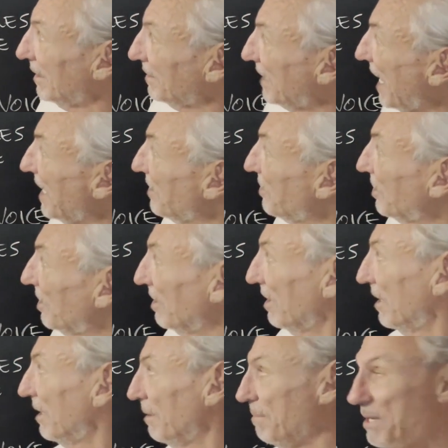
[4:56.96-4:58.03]
Danger,
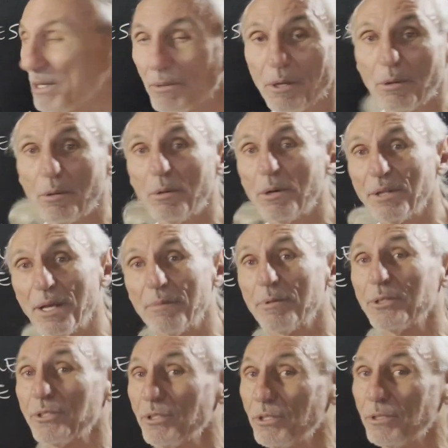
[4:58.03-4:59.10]
mineral wool number
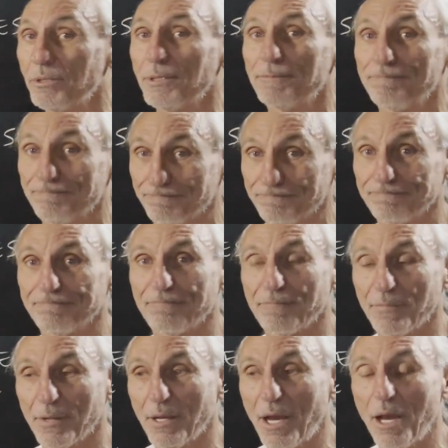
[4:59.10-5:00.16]
two.
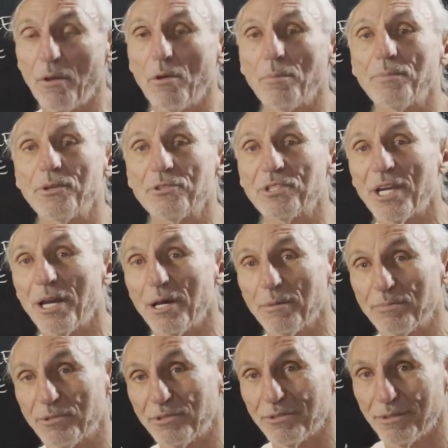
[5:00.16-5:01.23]
I hope this
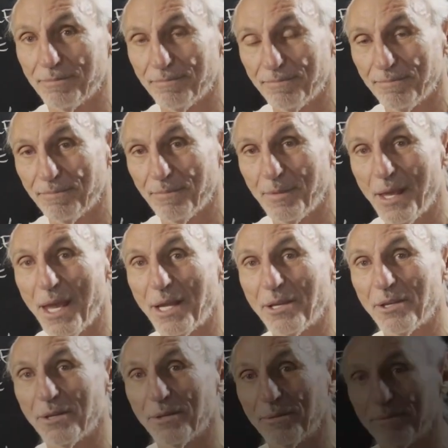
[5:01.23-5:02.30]
helps. Thank
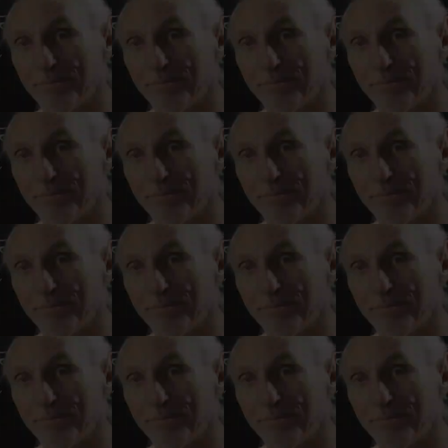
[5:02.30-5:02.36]
you.